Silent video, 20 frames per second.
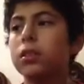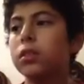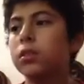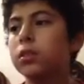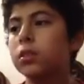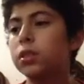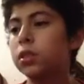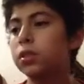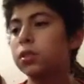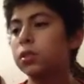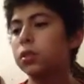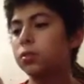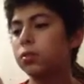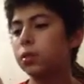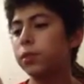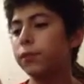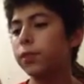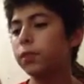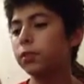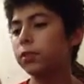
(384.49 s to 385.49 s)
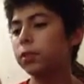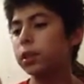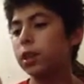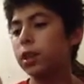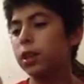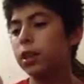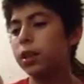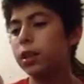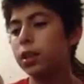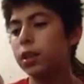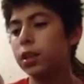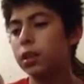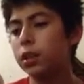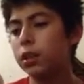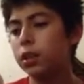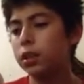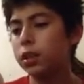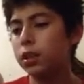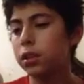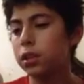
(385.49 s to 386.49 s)
Cisco reveals that
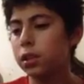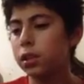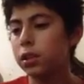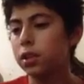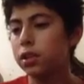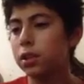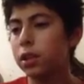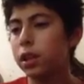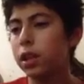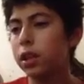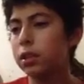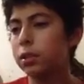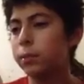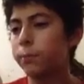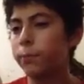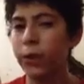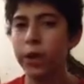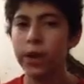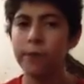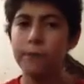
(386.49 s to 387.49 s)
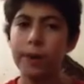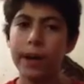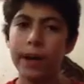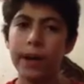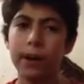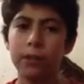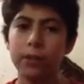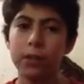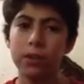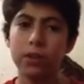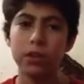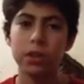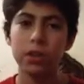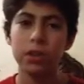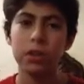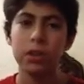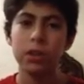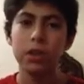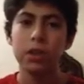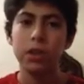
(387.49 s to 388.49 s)
he has Vibe powers,
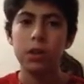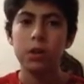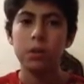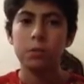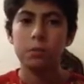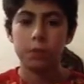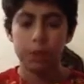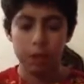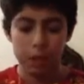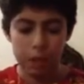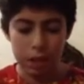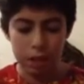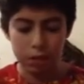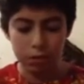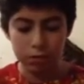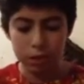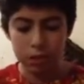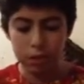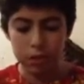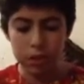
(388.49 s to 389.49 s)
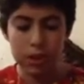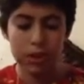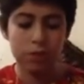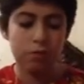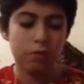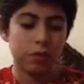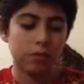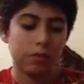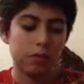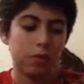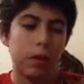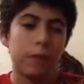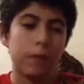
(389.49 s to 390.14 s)
but I don't think Caitlin